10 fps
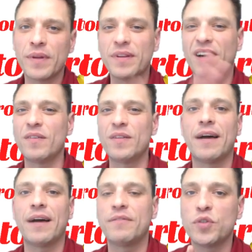I only
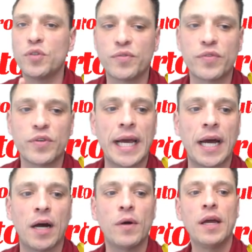have two for
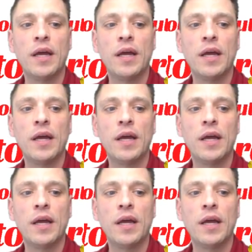now.